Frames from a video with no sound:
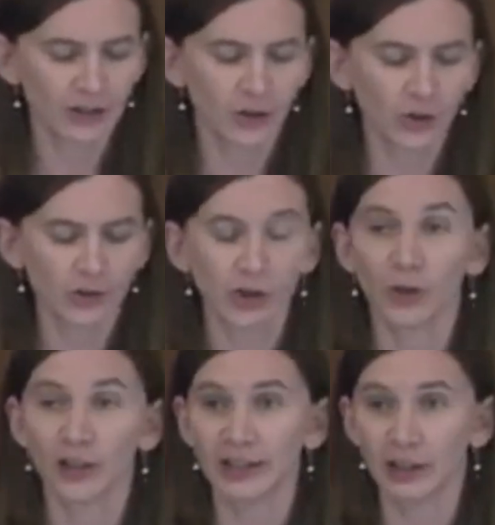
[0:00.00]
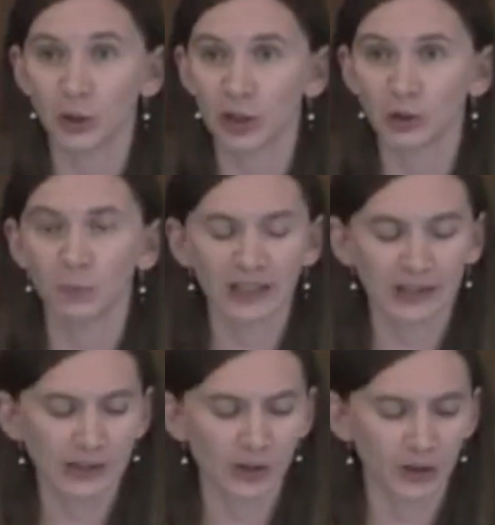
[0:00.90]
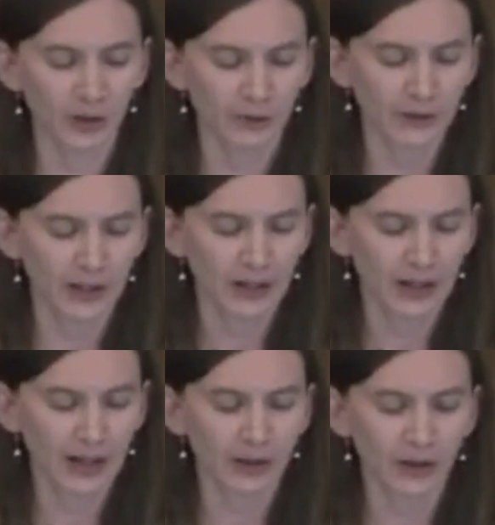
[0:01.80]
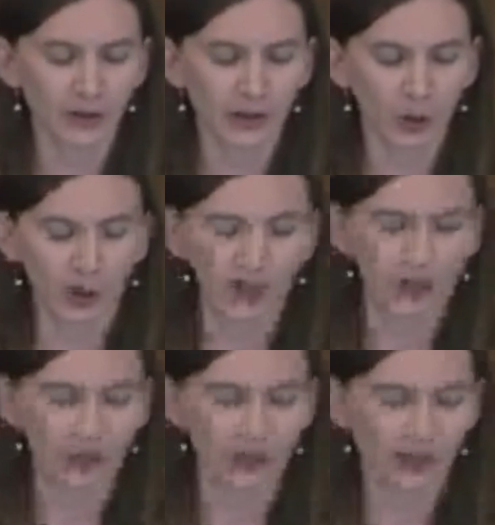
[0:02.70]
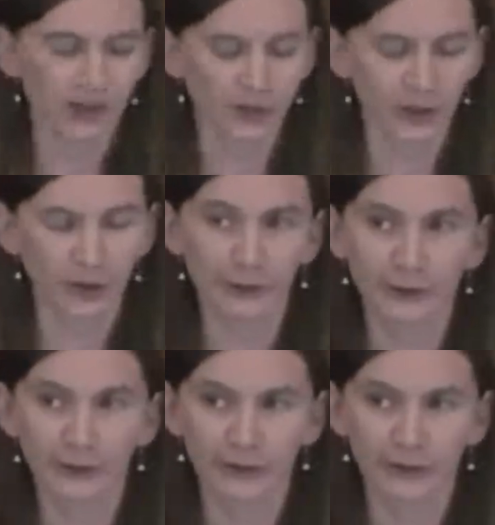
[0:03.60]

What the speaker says: those who are here to be served and those who are here to serve.